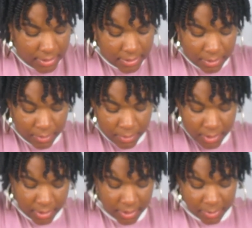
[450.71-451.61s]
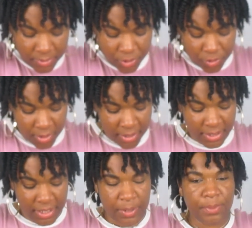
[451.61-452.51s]
so I'm just trying
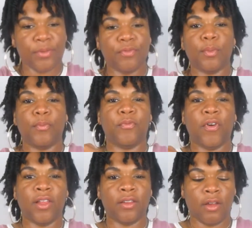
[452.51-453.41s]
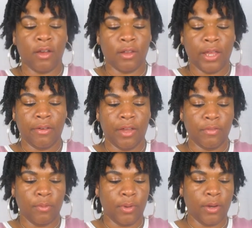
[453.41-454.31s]
to keep them from falling all out
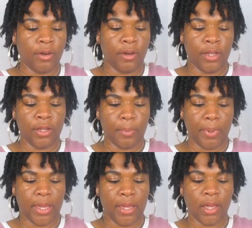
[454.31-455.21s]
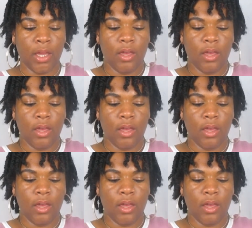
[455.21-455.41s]
everywhere in the bag.